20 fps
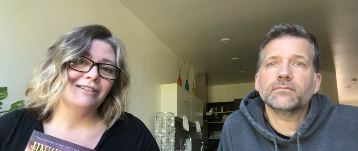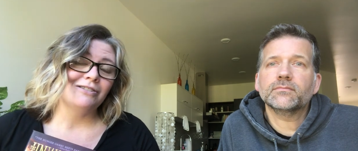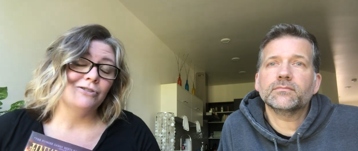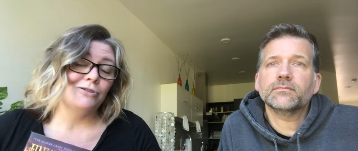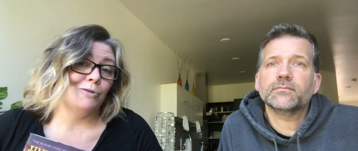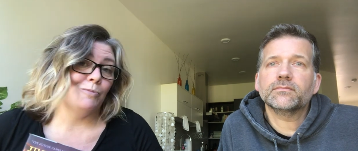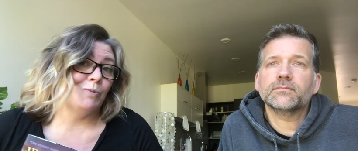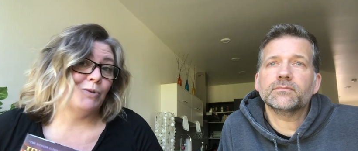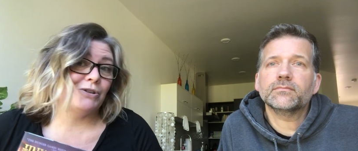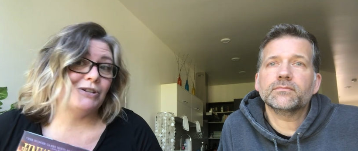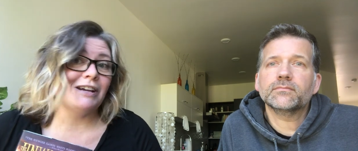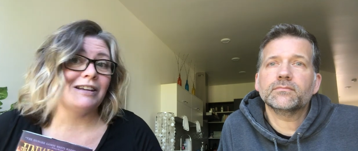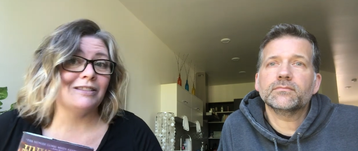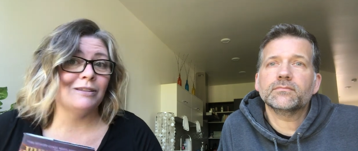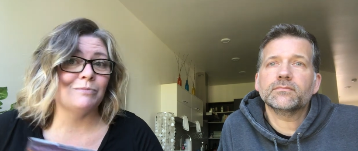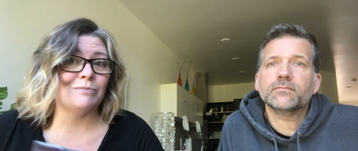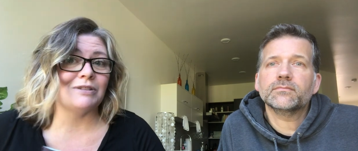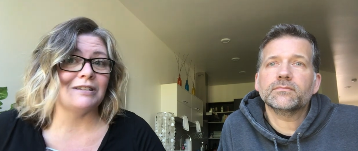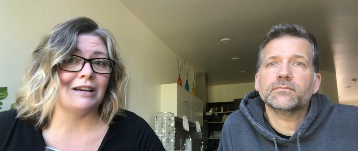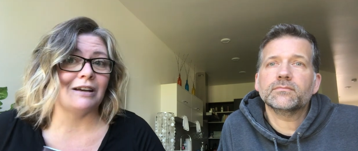Speaker 1: to protect
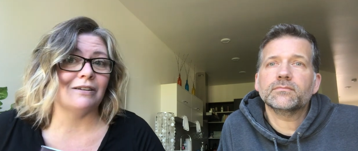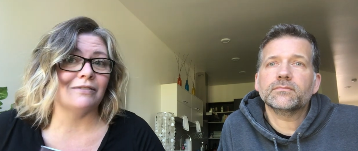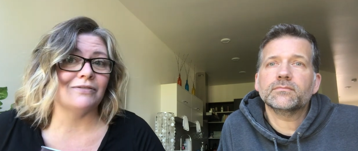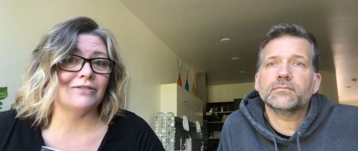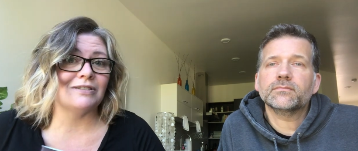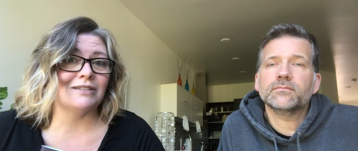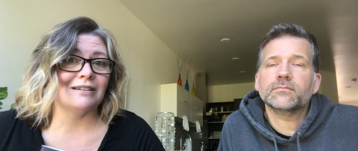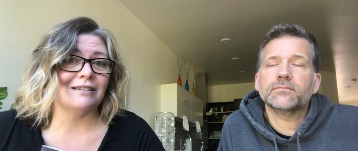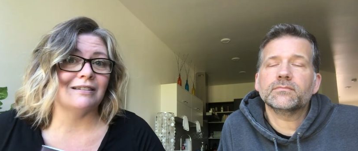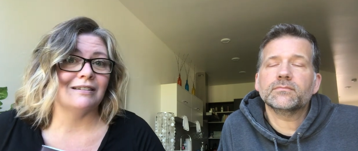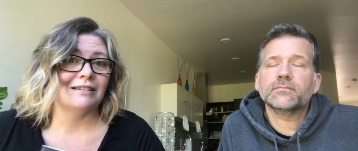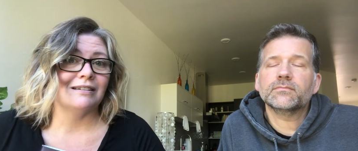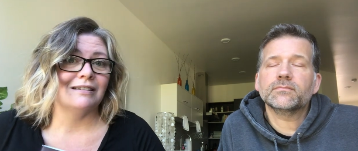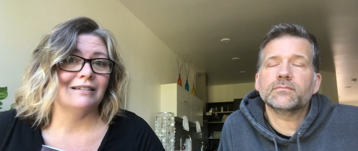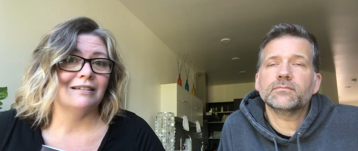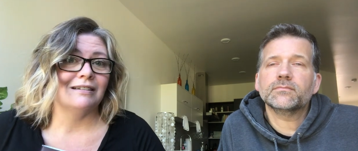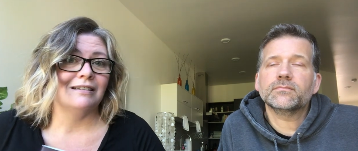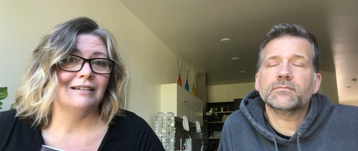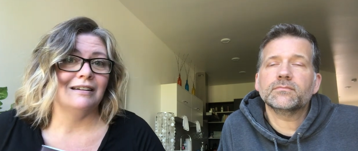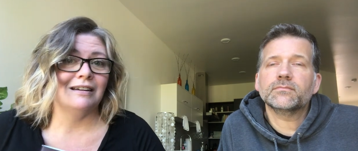themselves
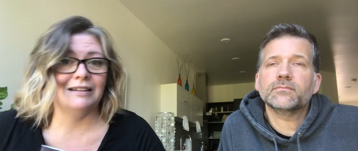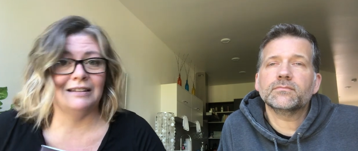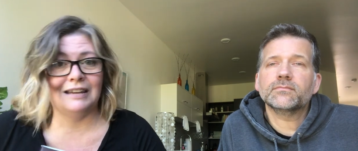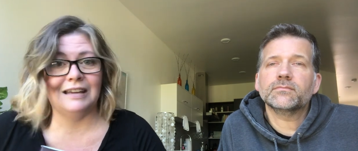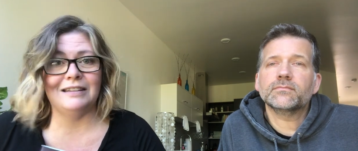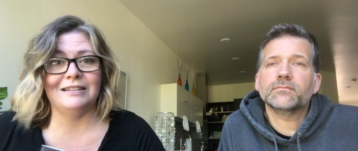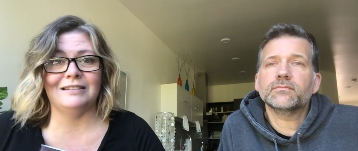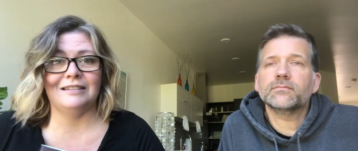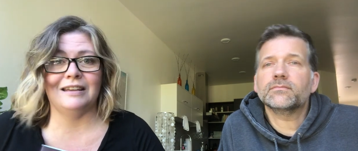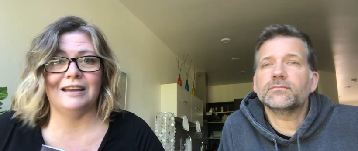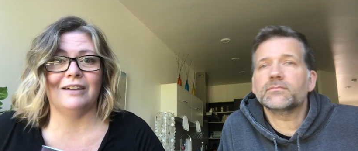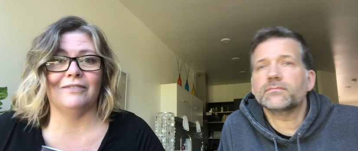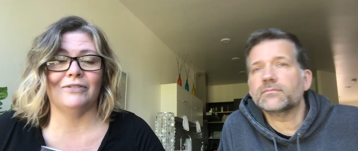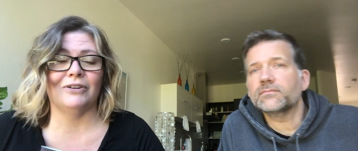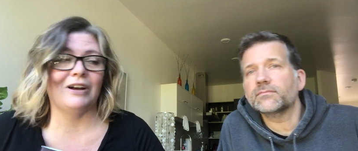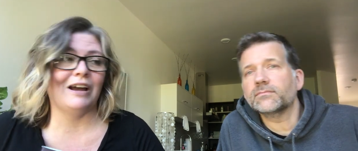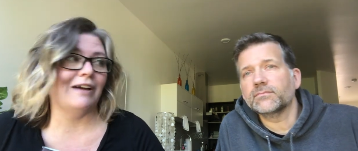in case they ever